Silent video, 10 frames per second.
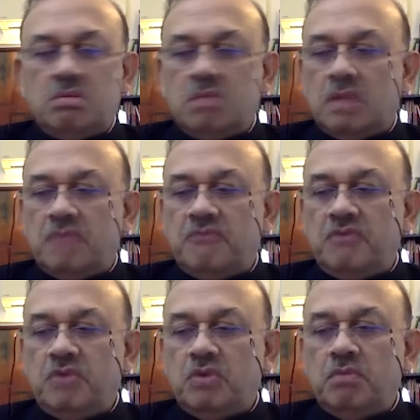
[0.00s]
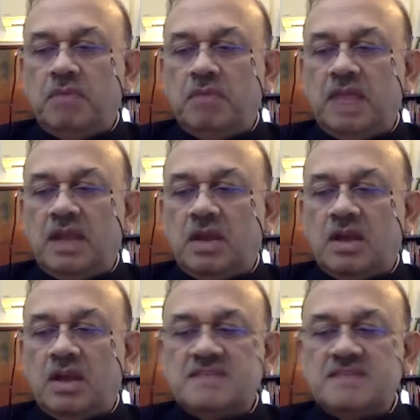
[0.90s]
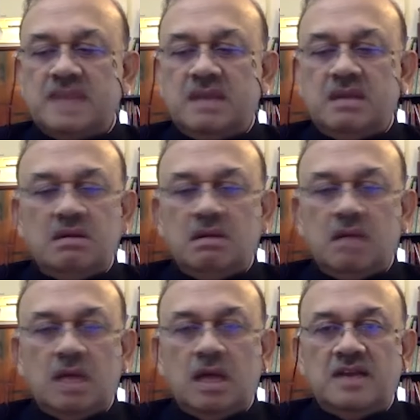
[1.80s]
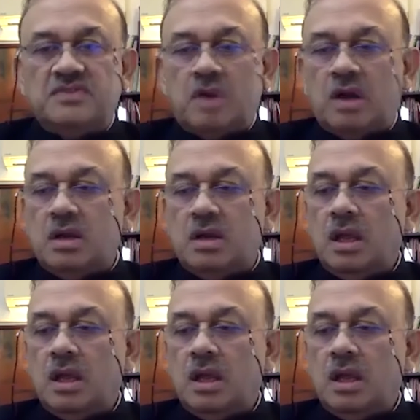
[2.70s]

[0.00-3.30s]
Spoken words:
a few $1 billion, but it's not.